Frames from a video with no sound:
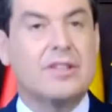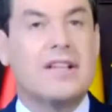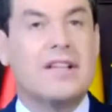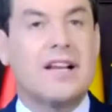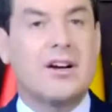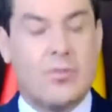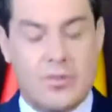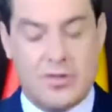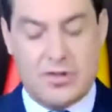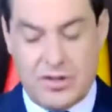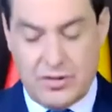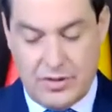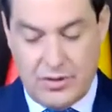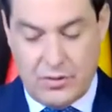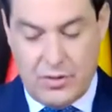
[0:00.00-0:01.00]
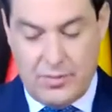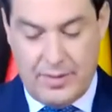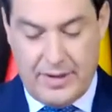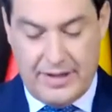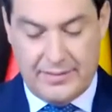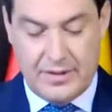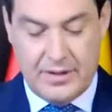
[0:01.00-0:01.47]
Therefore, the
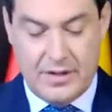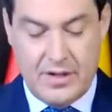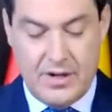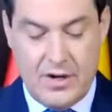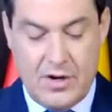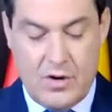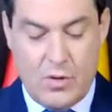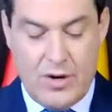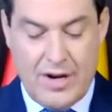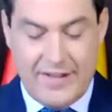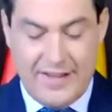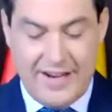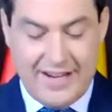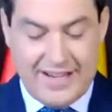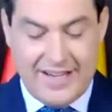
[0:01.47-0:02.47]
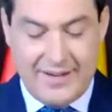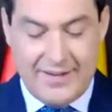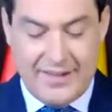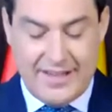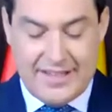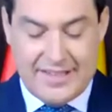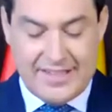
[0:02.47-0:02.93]
regions and sectors most
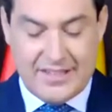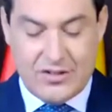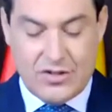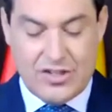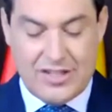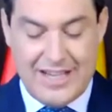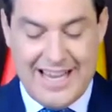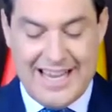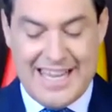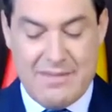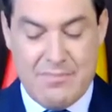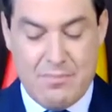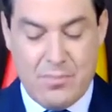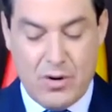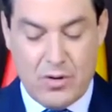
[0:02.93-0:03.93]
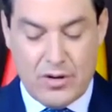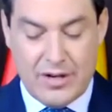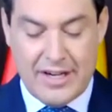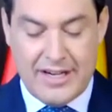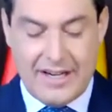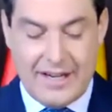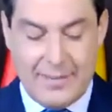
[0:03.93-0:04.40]
affected require support.
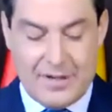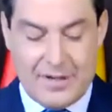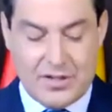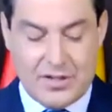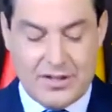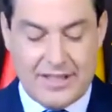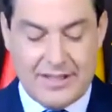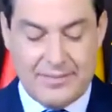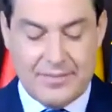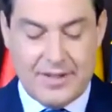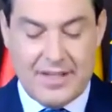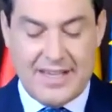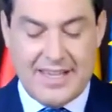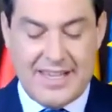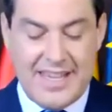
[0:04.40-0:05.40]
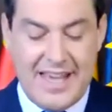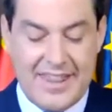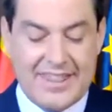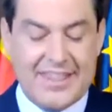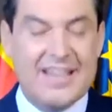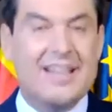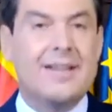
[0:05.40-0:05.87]
One of the keys
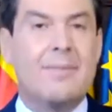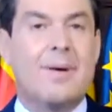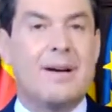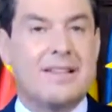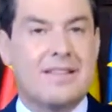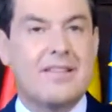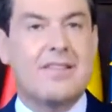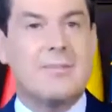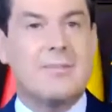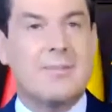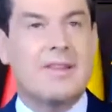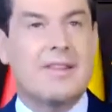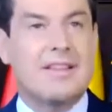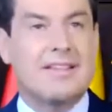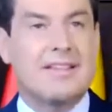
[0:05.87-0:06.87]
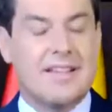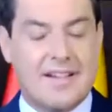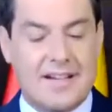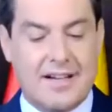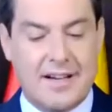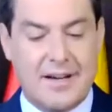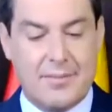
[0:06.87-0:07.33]
to success will be
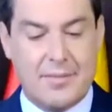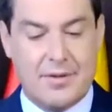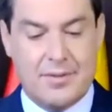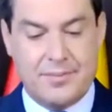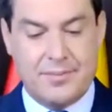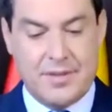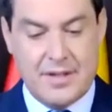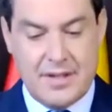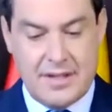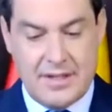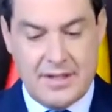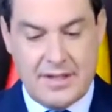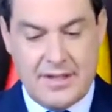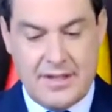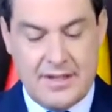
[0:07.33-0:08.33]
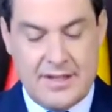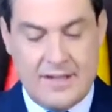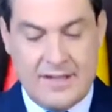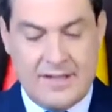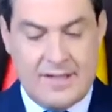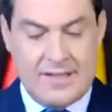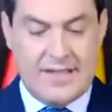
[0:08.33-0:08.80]
involving citizens and
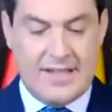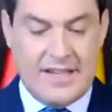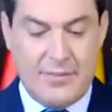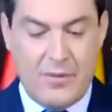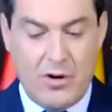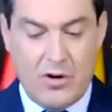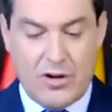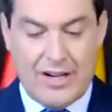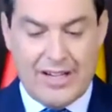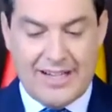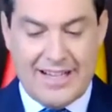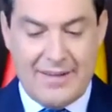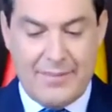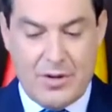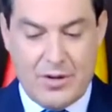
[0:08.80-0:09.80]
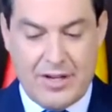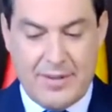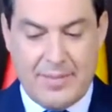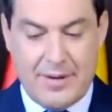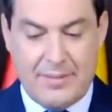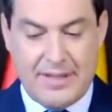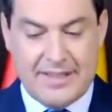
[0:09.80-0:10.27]
making them
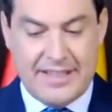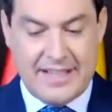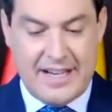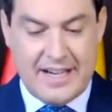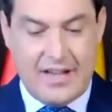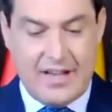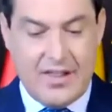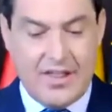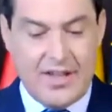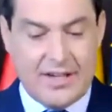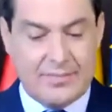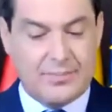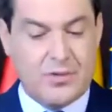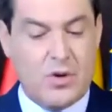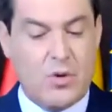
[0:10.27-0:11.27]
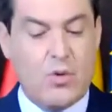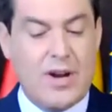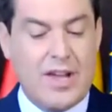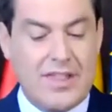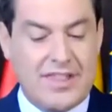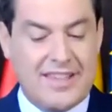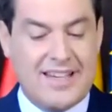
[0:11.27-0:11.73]
stakeholders in
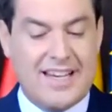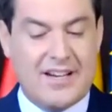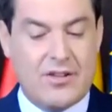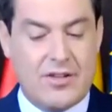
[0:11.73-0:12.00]
change.